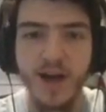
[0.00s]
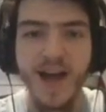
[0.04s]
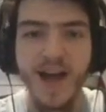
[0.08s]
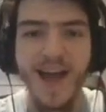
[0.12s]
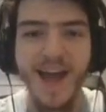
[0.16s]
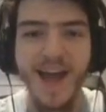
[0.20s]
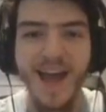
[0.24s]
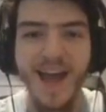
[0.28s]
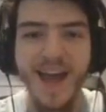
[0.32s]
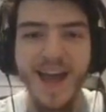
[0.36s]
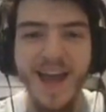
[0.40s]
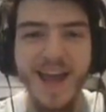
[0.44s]

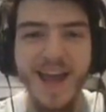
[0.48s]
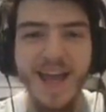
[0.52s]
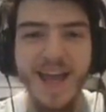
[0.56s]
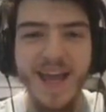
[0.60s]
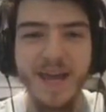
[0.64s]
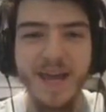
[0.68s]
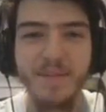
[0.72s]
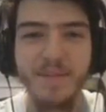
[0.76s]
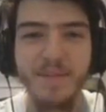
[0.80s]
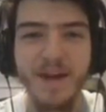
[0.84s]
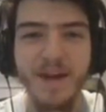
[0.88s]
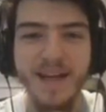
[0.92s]

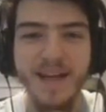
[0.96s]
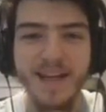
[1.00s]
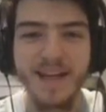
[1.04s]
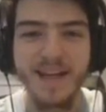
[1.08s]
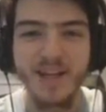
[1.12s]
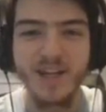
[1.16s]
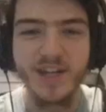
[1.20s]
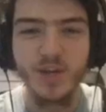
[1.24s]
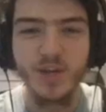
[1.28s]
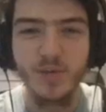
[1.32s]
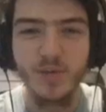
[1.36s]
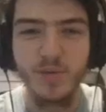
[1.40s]
Hey, buddy,
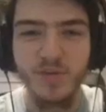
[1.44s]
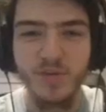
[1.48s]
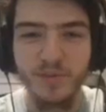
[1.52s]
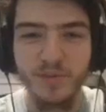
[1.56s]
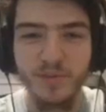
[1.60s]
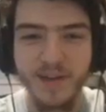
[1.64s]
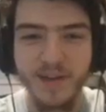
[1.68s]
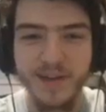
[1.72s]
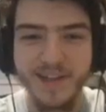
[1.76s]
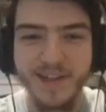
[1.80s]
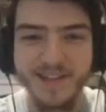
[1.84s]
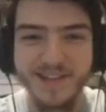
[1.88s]
can you move,
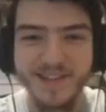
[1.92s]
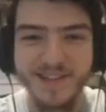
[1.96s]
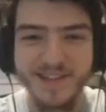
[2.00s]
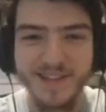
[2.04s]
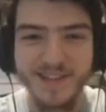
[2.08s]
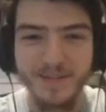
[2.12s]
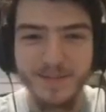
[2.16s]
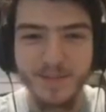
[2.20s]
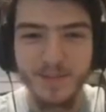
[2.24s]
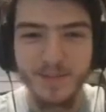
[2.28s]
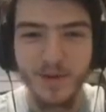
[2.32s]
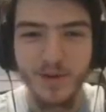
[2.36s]
please?
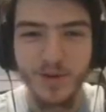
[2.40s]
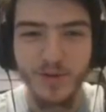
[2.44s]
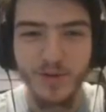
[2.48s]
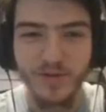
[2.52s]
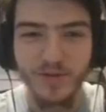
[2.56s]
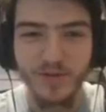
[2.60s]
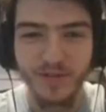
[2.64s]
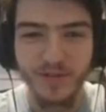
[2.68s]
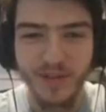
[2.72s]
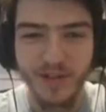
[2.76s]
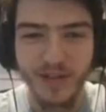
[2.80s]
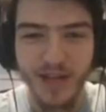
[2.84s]

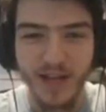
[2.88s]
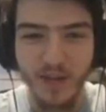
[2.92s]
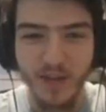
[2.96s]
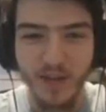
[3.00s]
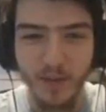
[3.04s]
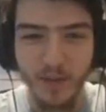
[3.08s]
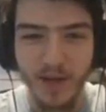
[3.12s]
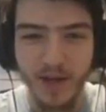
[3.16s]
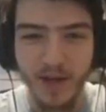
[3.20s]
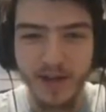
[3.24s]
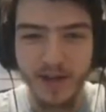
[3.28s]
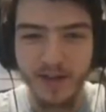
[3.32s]
Move. Get out of the
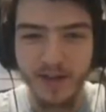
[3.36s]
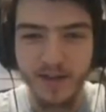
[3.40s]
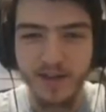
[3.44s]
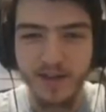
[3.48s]
way.